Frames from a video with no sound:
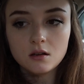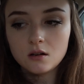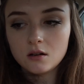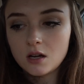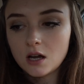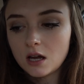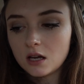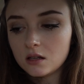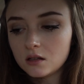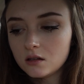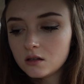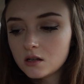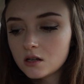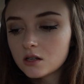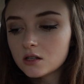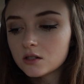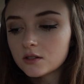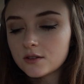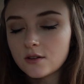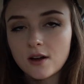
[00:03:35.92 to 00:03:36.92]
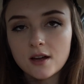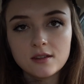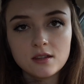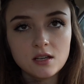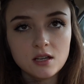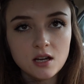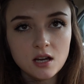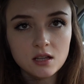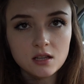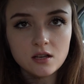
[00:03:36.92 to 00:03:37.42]
Okay, so I
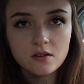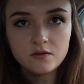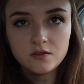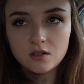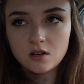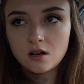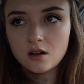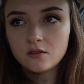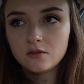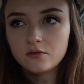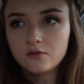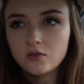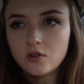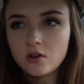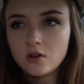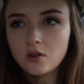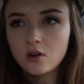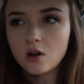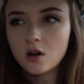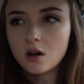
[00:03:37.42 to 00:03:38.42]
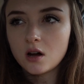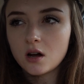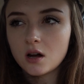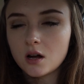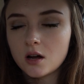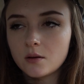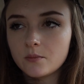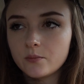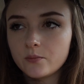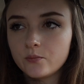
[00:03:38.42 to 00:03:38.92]
think I left off
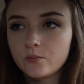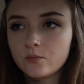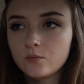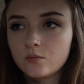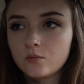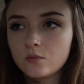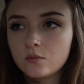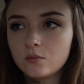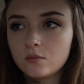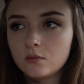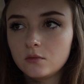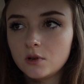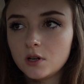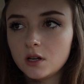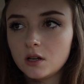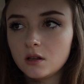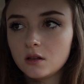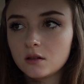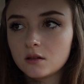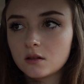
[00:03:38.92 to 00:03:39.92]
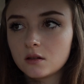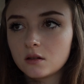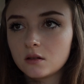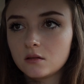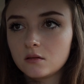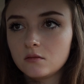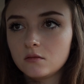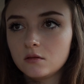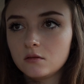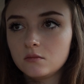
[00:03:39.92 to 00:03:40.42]
um, with
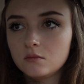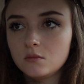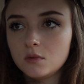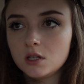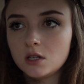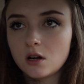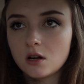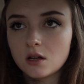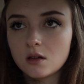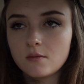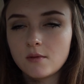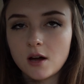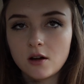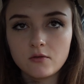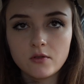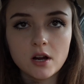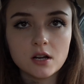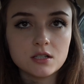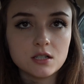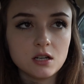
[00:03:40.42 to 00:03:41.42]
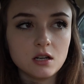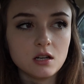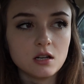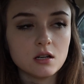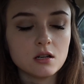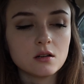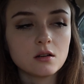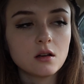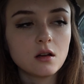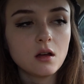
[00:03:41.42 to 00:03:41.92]
me talking about
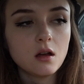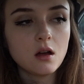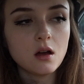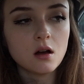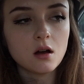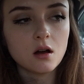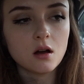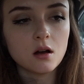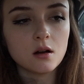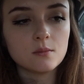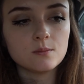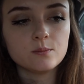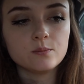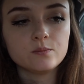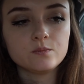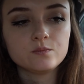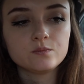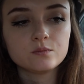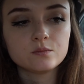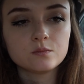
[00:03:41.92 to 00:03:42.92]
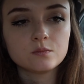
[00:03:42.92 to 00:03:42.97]
Reggie, um,